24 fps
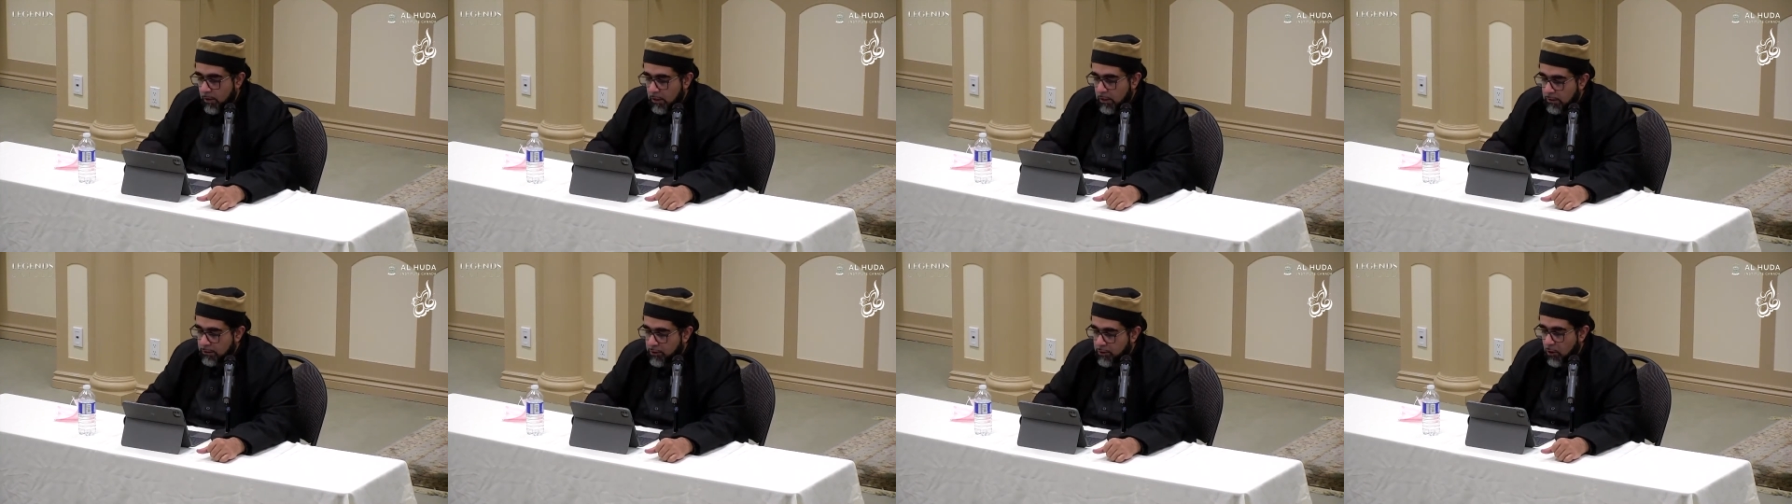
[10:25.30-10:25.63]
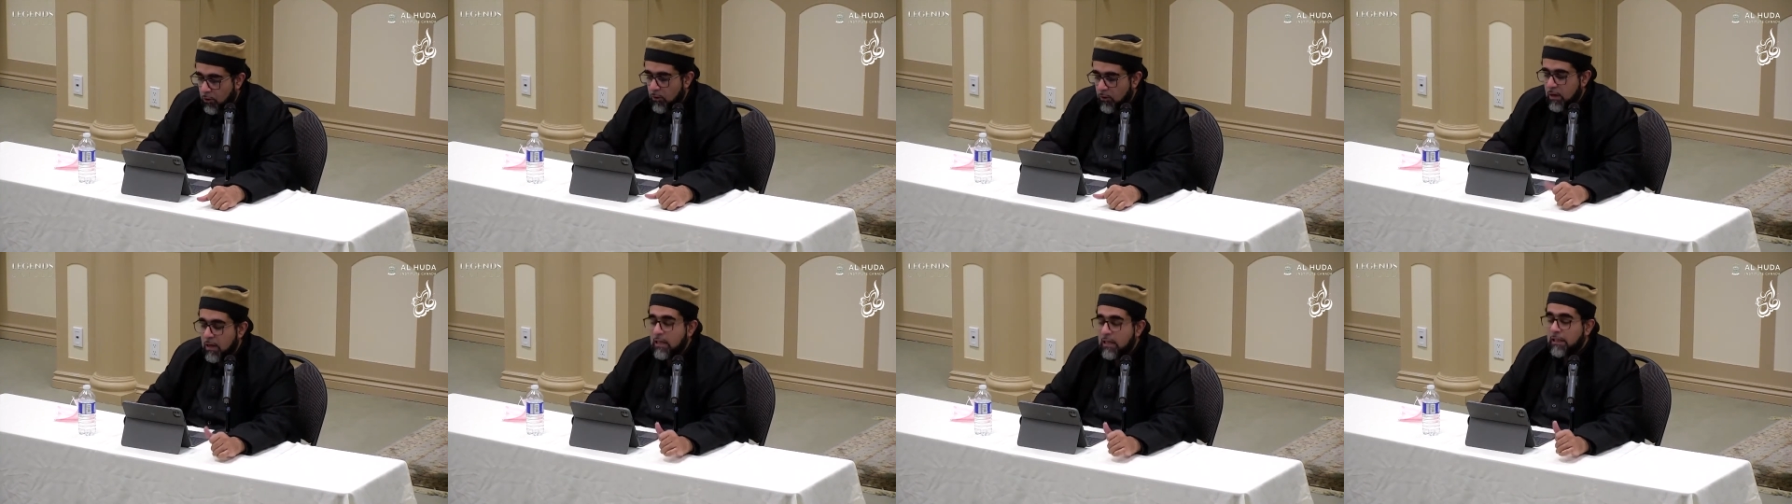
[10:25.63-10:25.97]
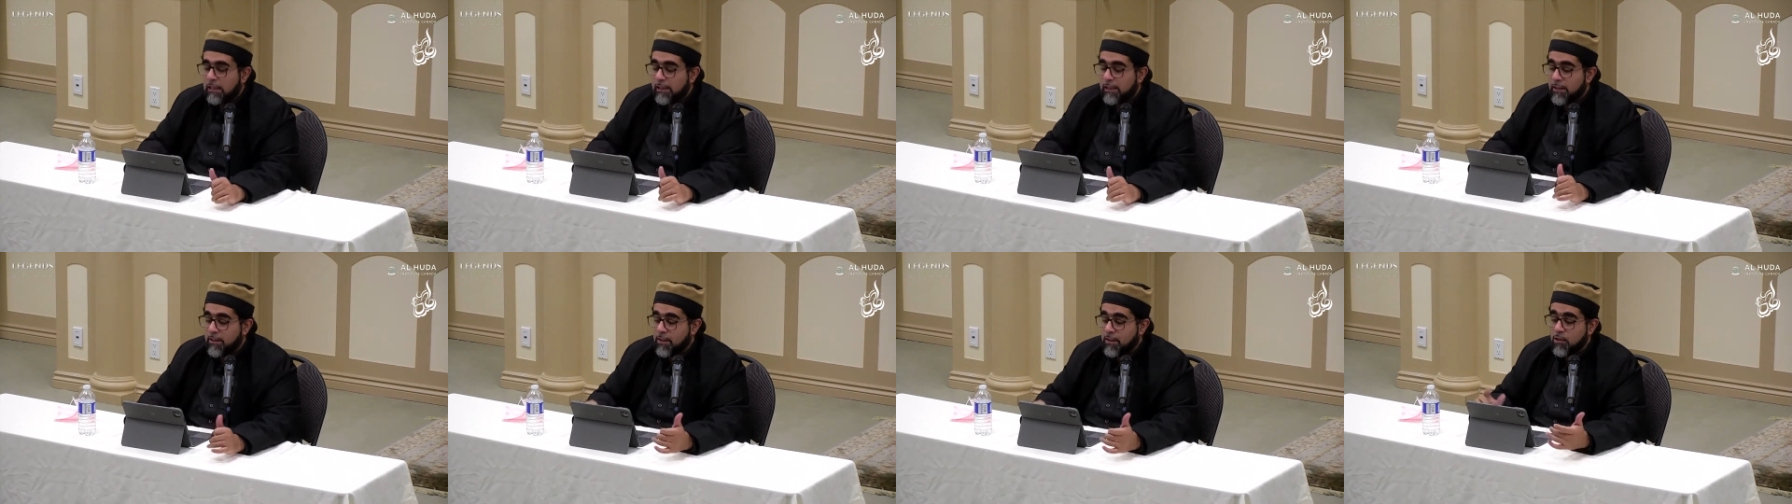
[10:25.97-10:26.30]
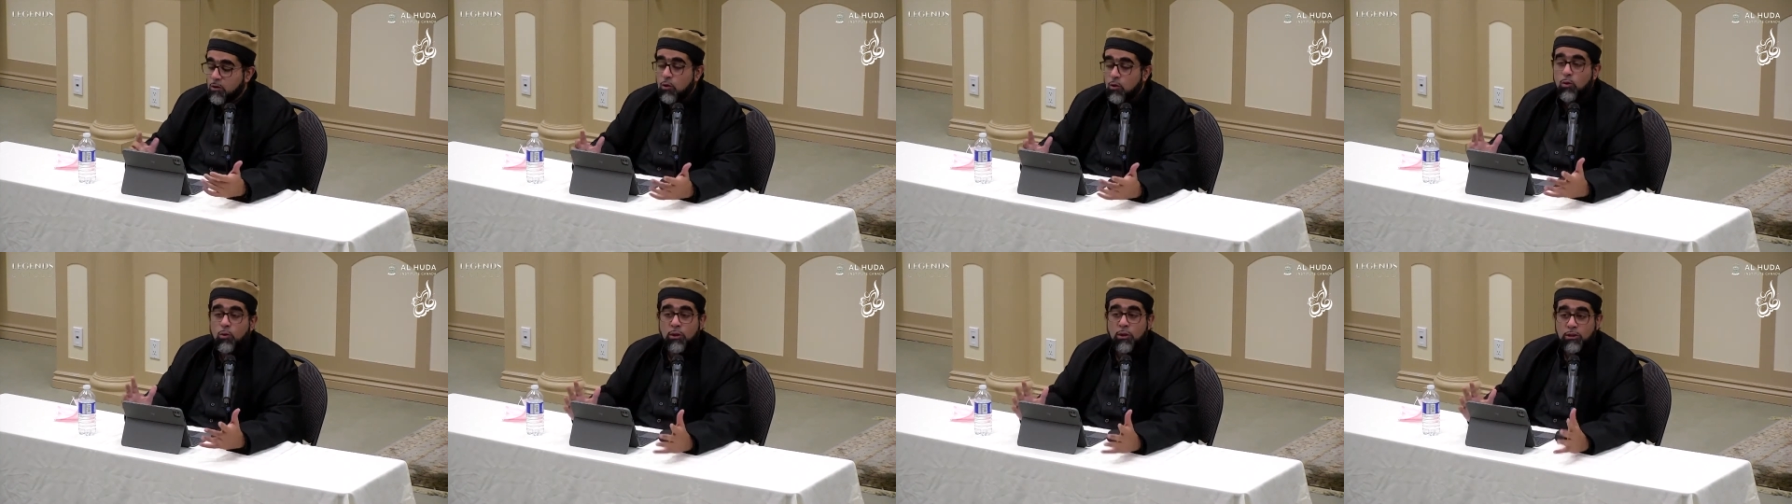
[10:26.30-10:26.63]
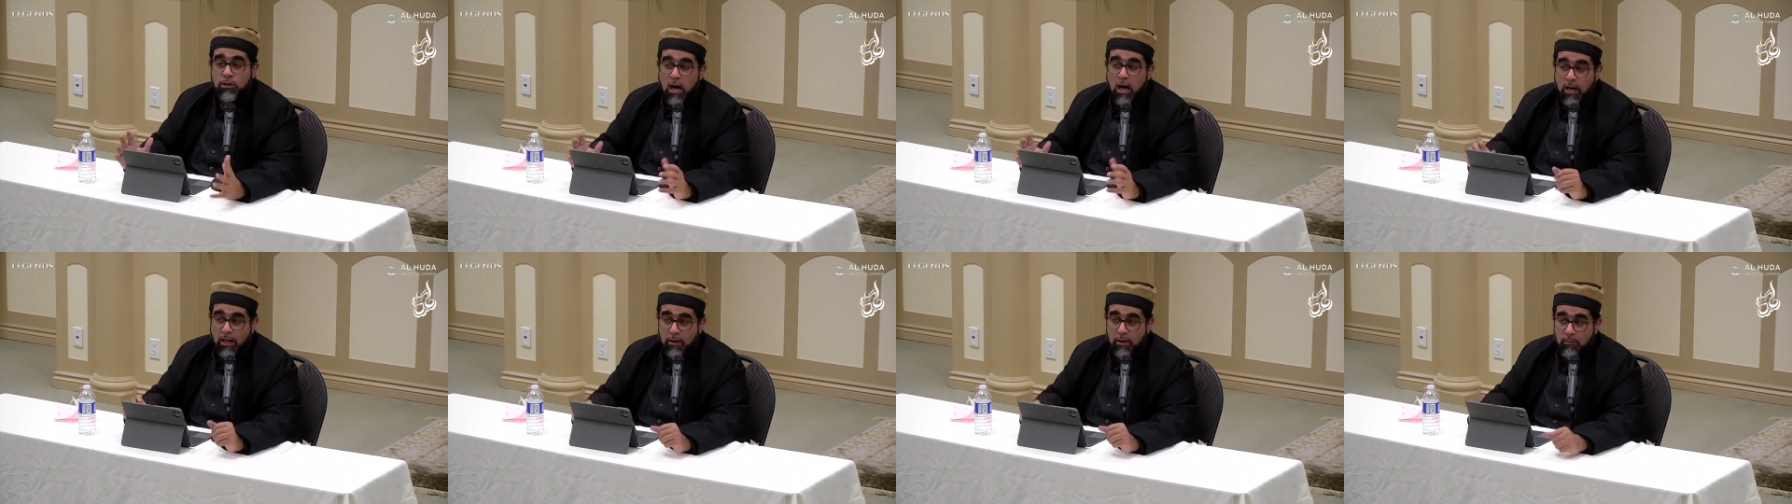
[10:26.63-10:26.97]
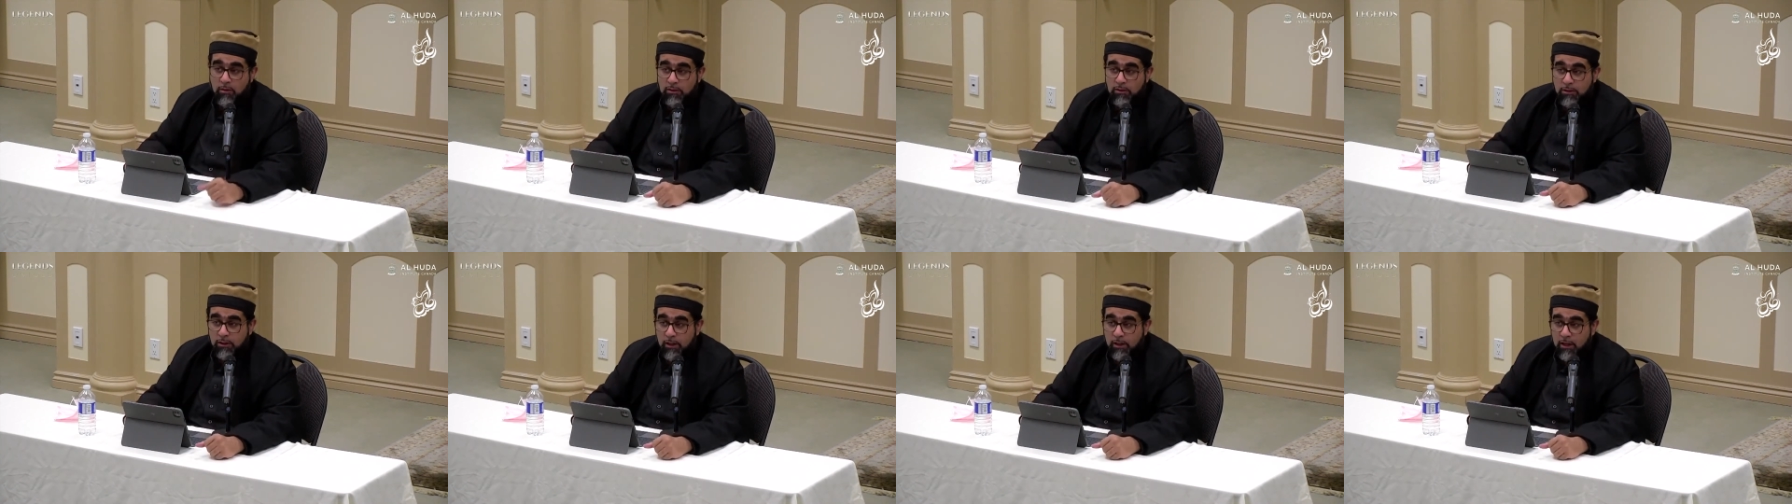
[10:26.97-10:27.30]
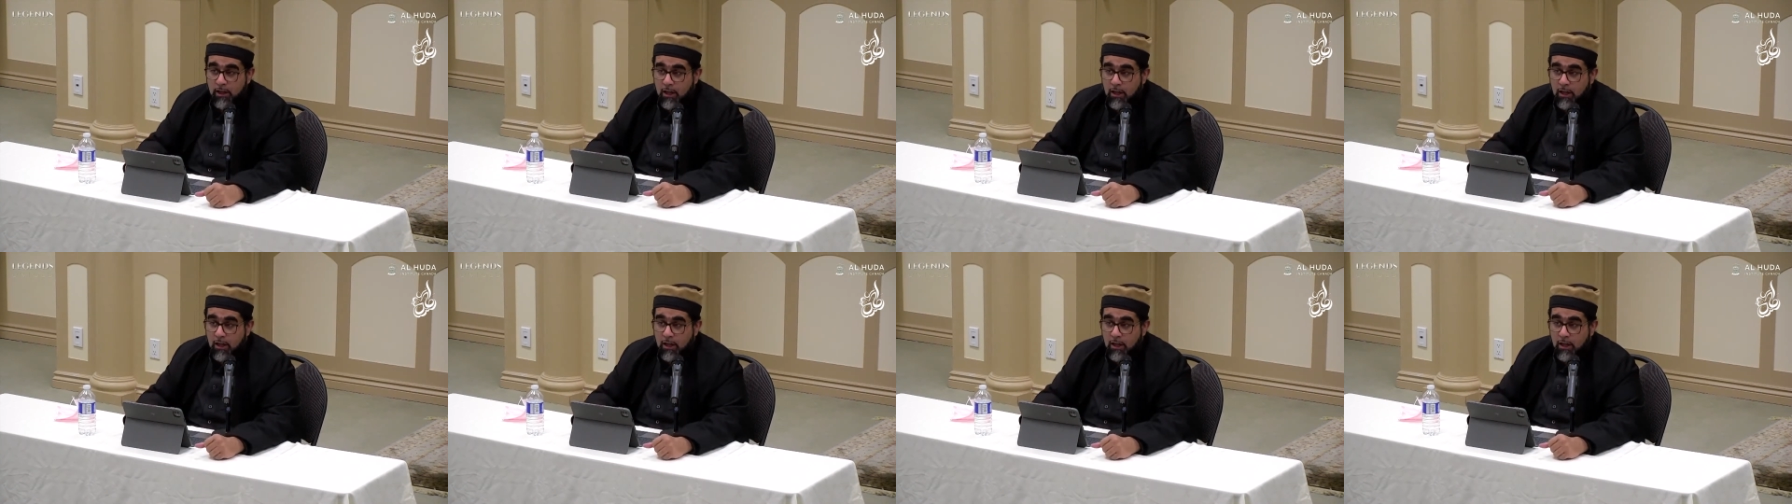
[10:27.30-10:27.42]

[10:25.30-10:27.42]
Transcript: So this is who we're talking about today,